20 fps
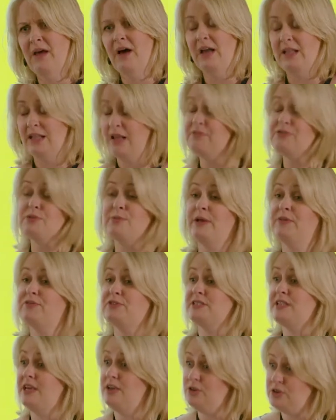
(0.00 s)
I'd love to be able to
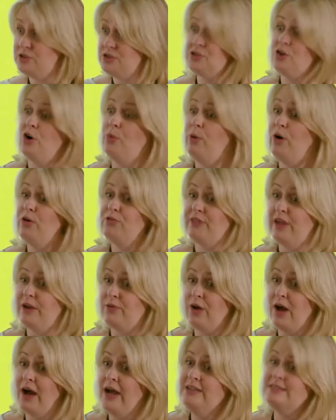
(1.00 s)
say you could just hop off that
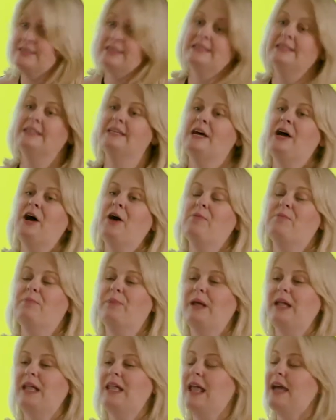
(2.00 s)
ride.
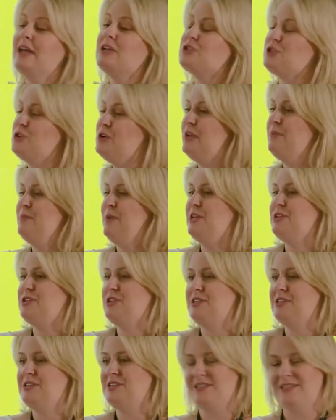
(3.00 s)
But like Julie
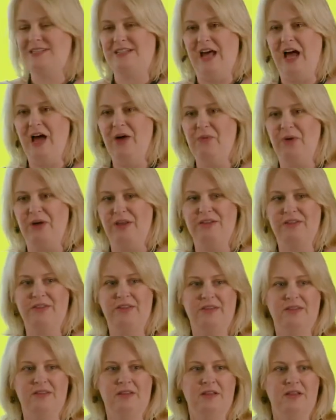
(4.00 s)
mentioned to start
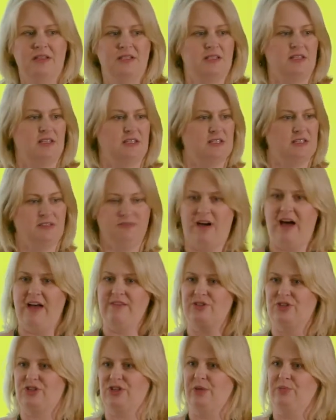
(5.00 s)
with, it's the
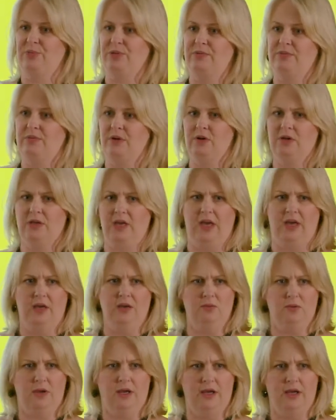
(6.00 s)
survivorship. Okay,
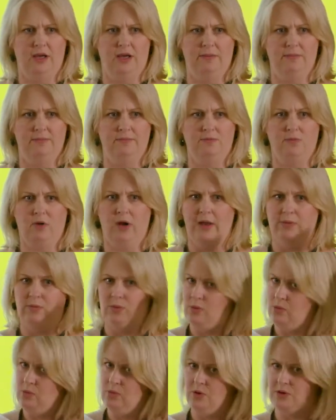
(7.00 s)
right,
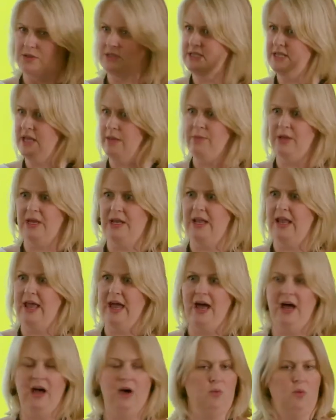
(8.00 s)
well, what does that mean
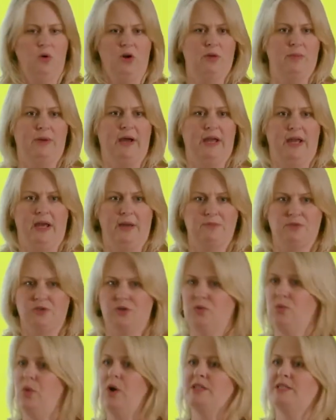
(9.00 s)
now? What am I up
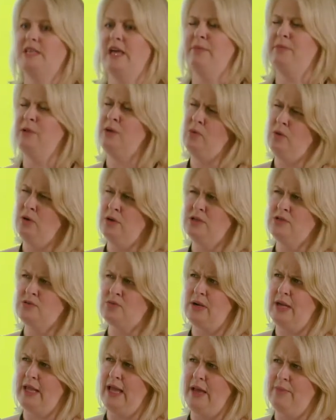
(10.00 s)
to? What's happening? What is
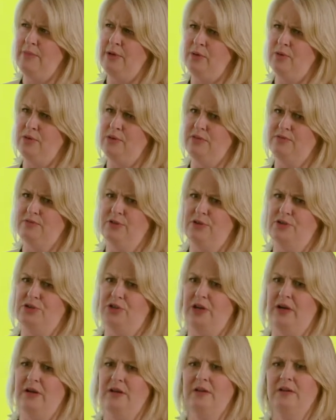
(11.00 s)
really happening with the
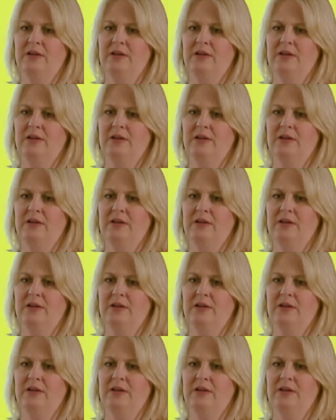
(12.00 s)
future?